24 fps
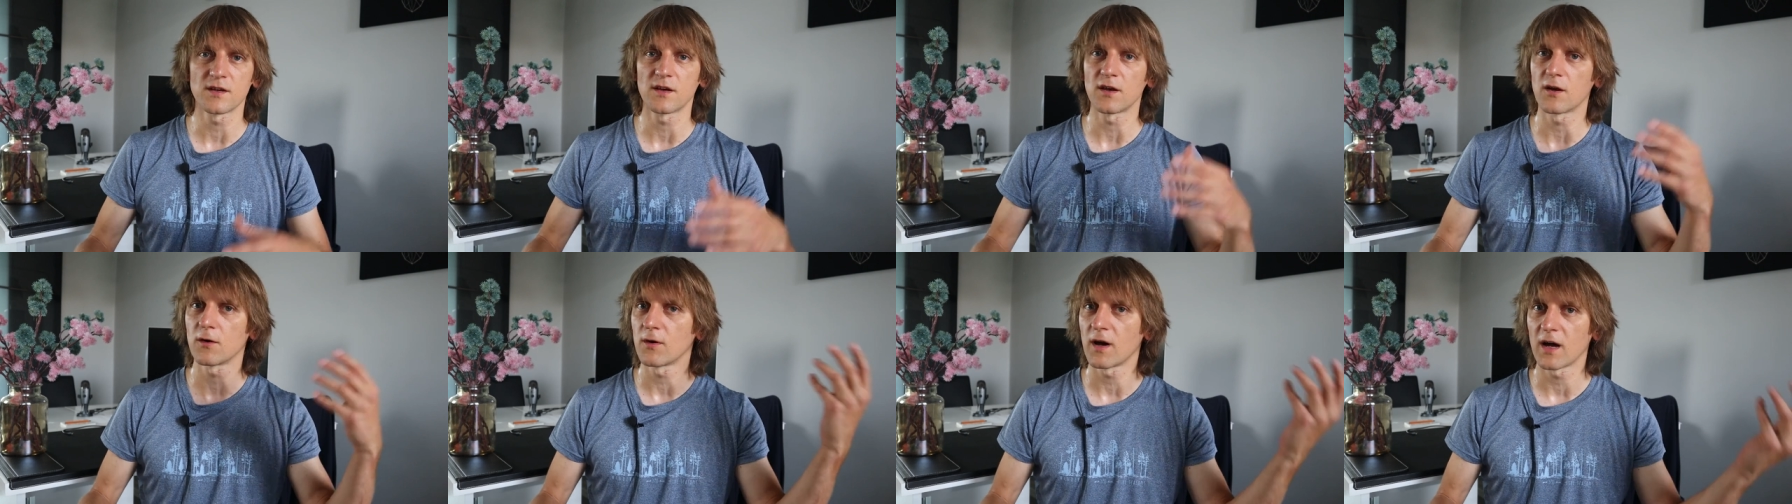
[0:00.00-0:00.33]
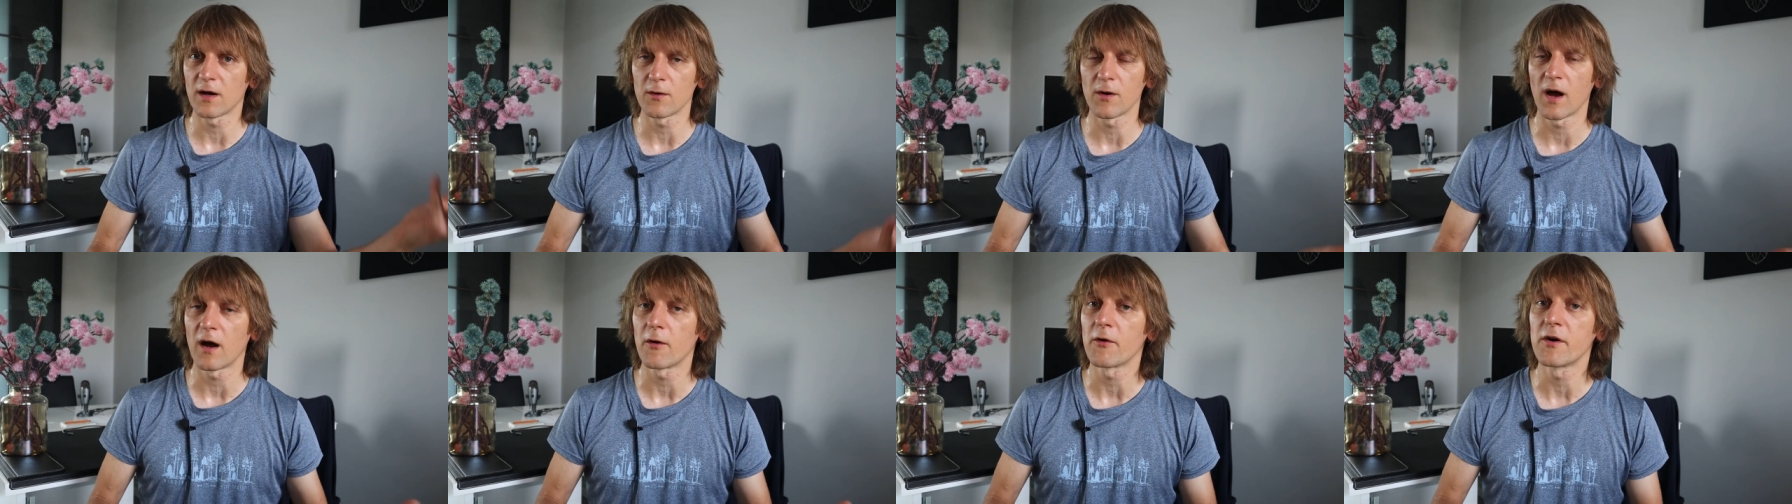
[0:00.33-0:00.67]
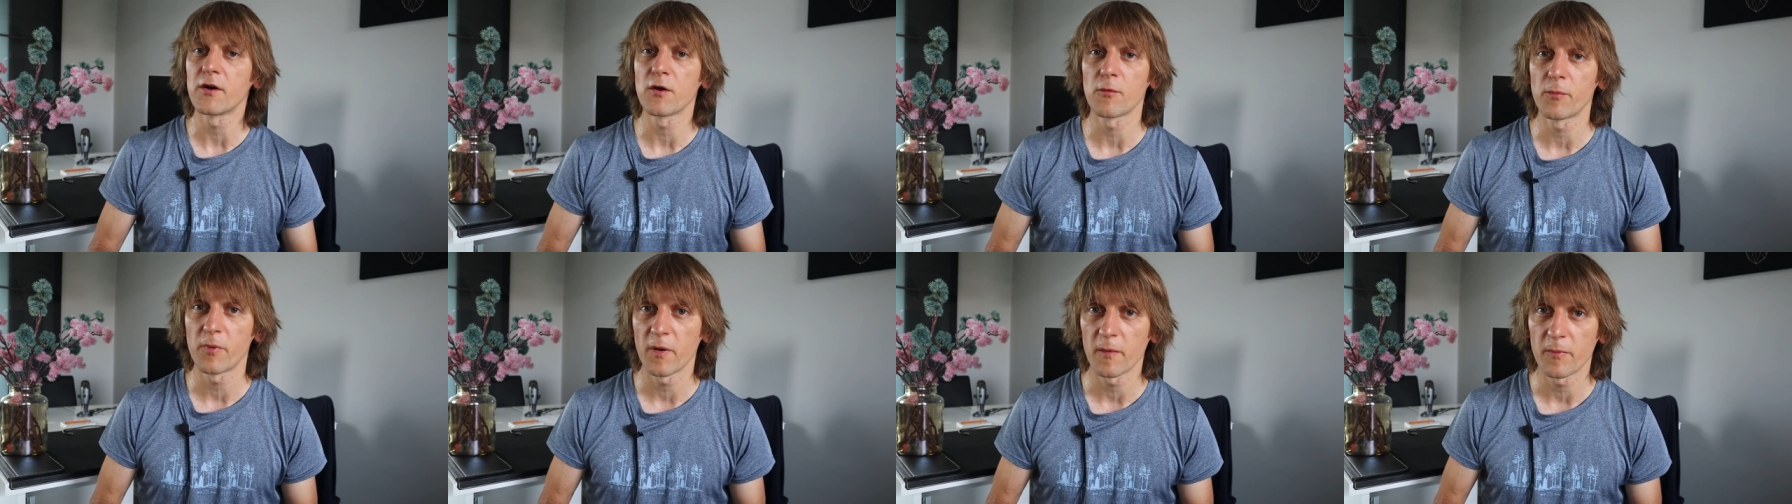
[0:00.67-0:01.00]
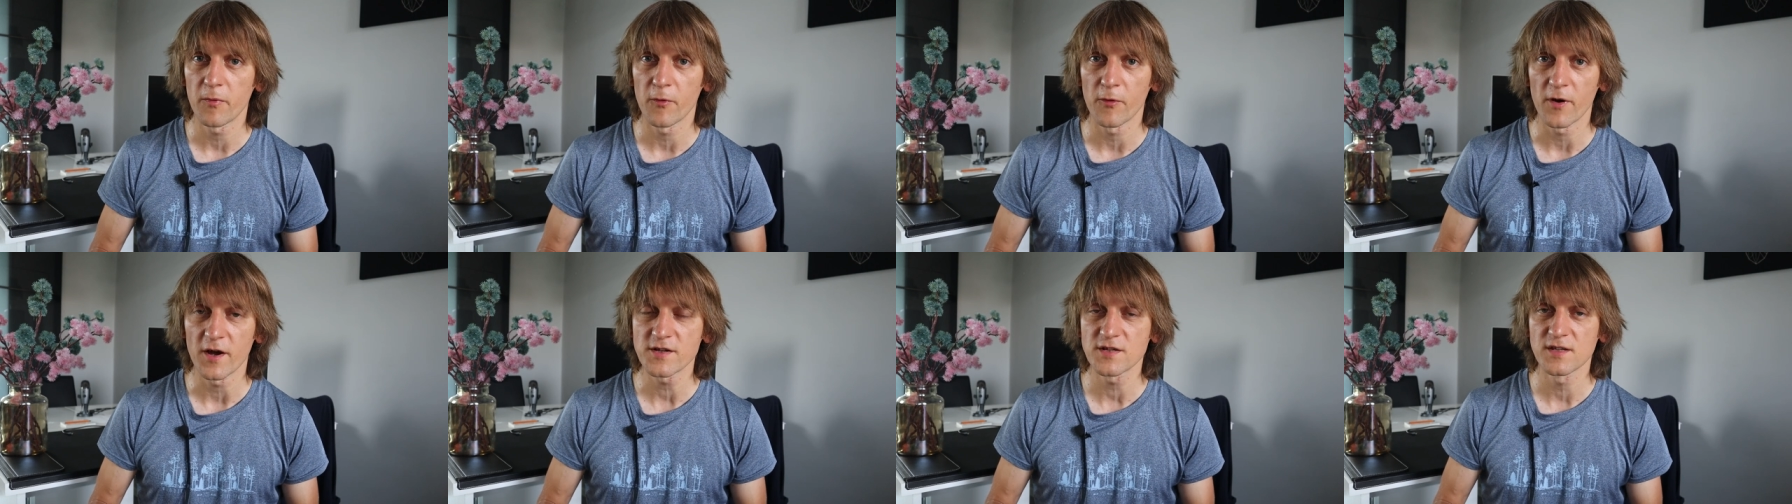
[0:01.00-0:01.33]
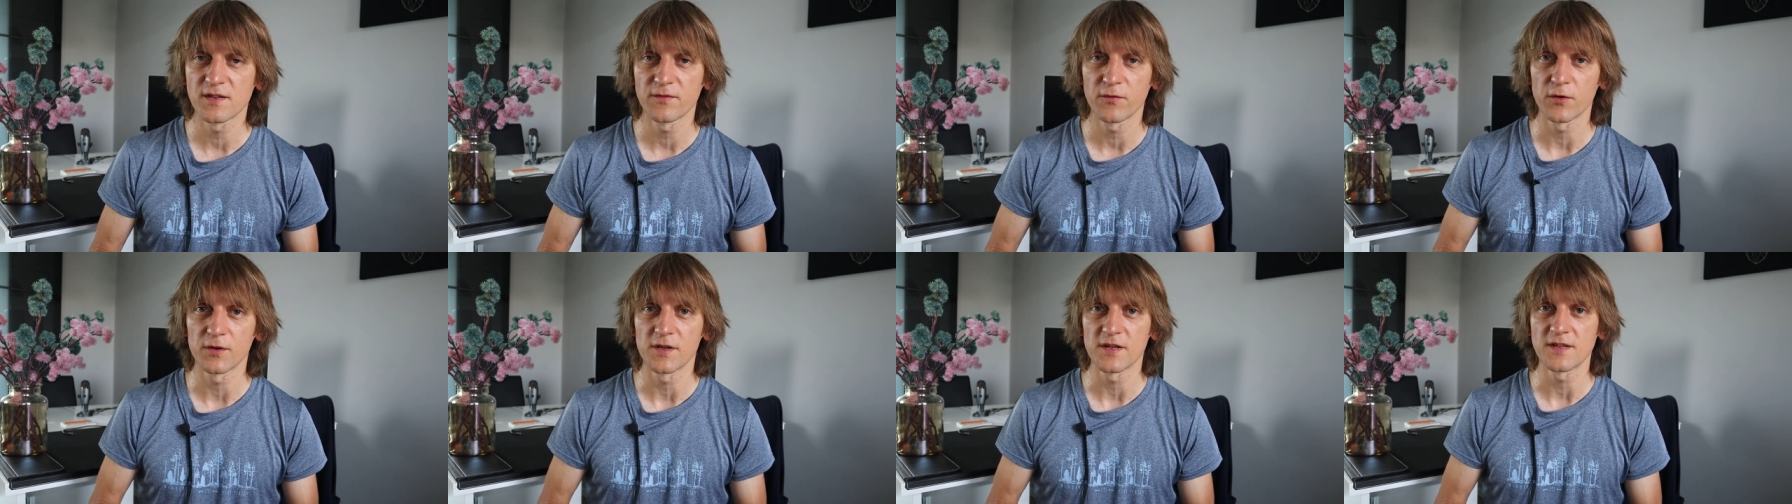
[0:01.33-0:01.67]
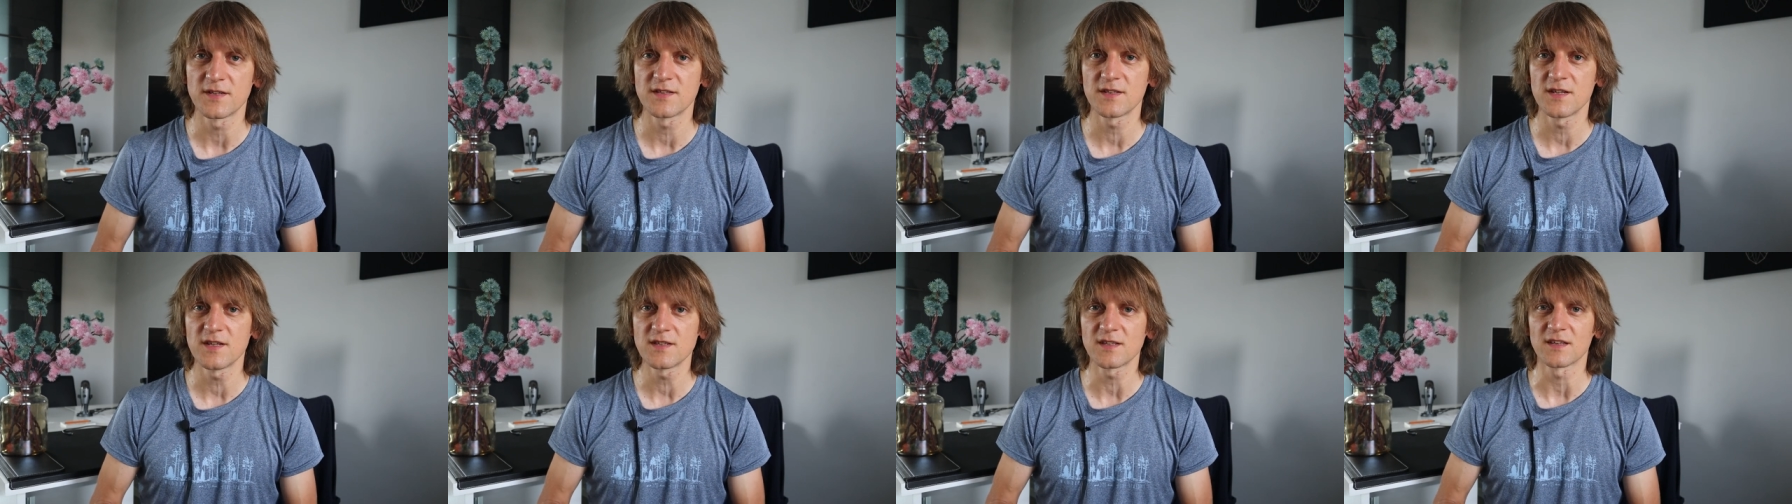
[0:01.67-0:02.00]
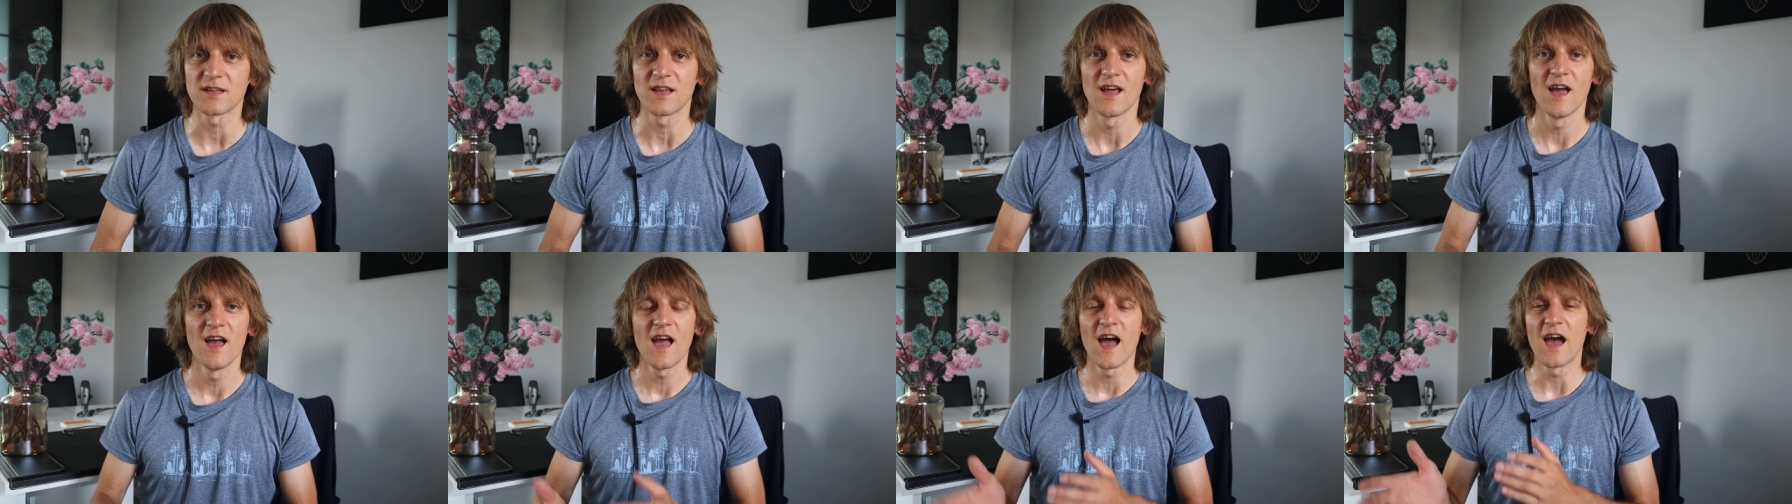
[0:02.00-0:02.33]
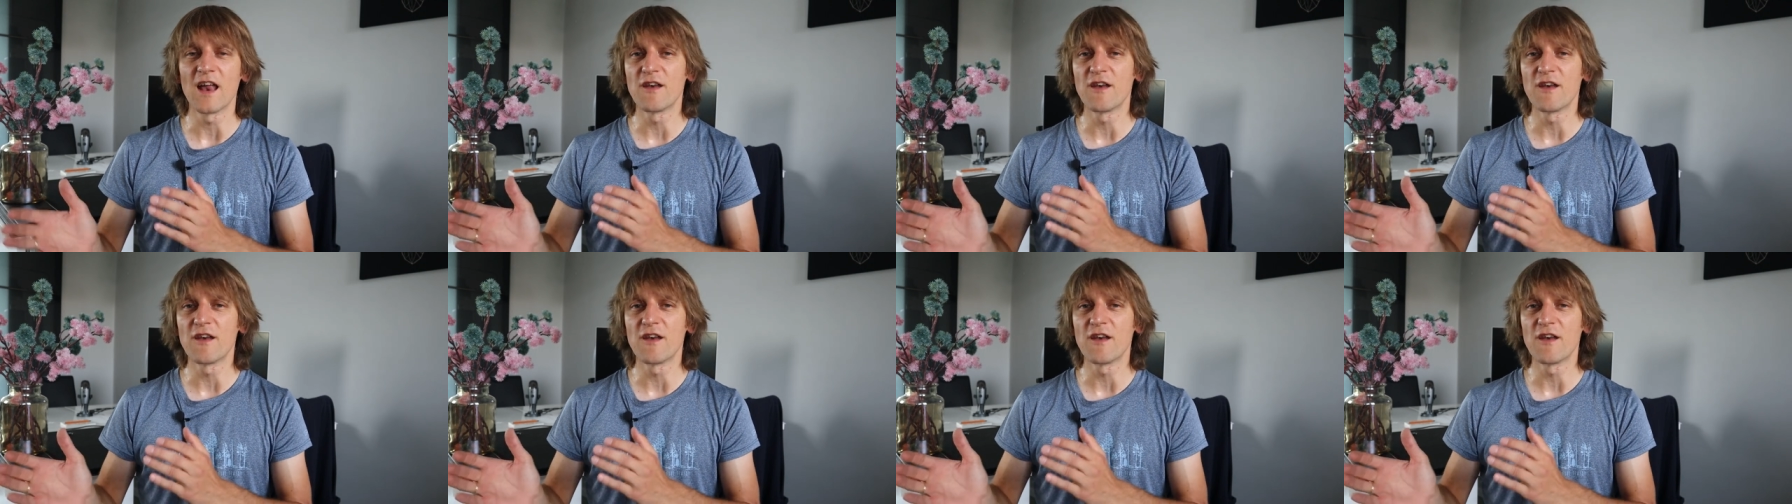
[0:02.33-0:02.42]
You know, how, how are your preparations for this season?